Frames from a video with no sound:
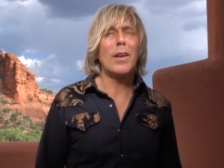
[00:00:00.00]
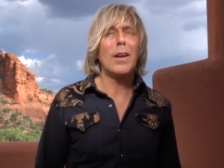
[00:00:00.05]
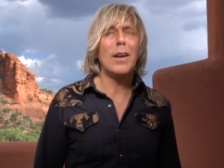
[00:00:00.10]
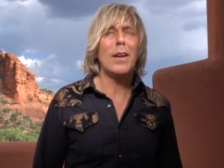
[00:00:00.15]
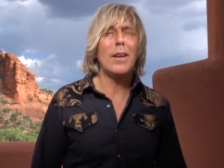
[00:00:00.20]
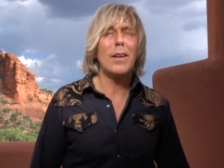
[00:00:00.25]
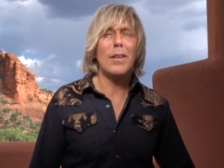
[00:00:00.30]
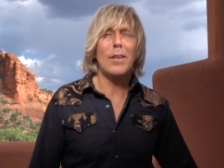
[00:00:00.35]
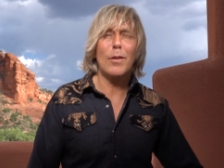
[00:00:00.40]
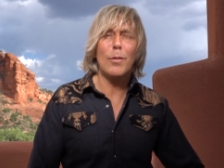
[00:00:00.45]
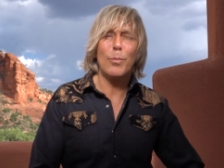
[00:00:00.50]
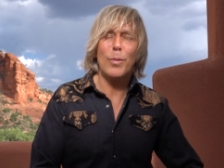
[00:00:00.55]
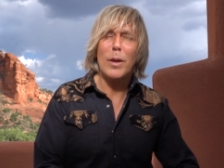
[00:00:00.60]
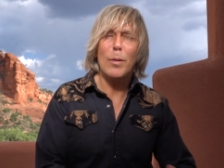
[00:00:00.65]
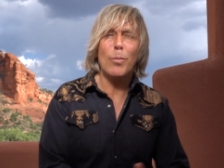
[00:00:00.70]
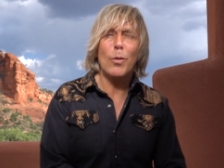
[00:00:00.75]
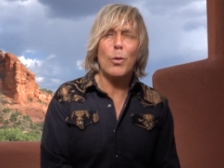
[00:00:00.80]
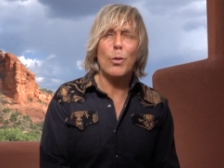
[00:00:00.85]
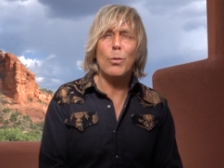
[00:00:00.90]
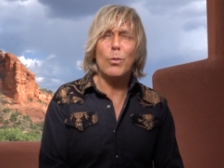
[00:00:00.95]
they are
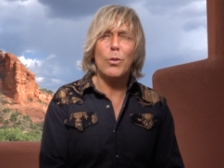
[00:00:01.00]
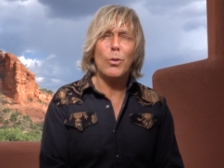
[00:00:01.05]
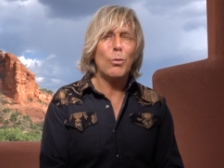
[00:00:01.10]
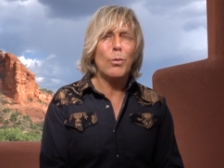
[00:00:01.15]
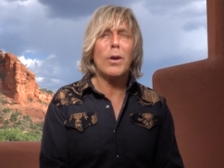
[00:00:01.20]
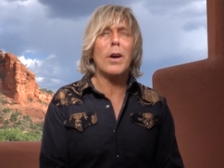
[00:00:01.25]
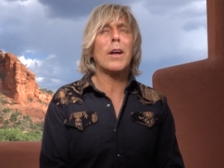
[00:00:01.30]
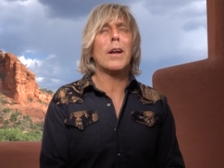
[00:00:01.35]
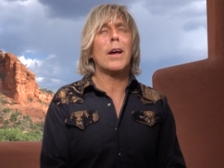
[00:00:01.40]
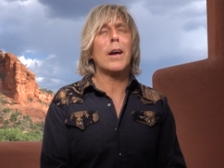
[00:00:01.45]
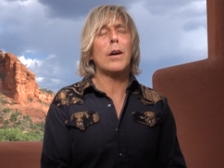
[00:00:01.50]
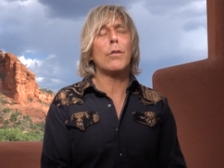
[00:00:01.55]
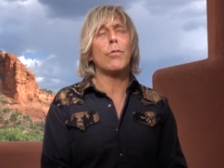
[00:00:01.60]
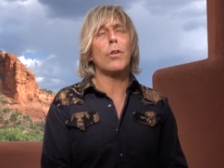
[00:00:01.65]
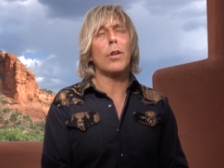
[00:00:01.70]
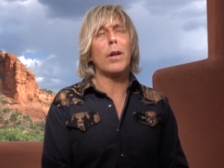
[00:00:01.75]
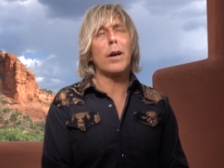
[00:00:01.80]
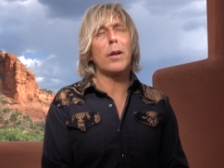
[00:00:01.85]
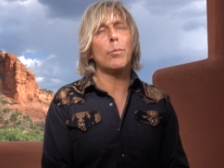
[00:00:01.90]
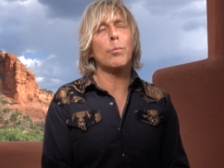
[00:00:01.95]
people who do not have
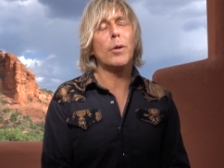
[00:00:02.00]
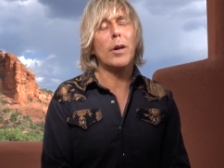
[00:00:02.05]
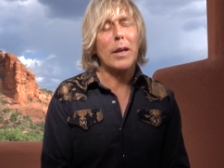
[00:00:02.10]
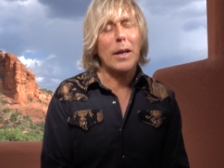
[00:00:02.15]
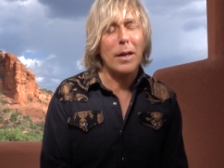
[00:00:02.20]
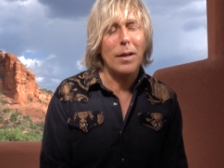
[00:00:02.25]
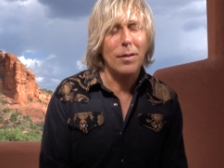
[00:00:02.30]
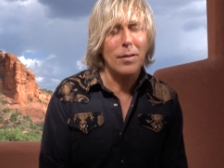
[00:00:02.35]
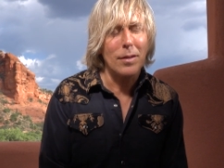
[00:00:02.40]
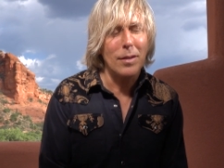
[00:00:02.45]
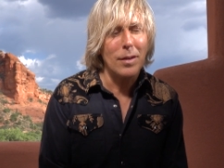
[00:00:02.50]
a lot of money,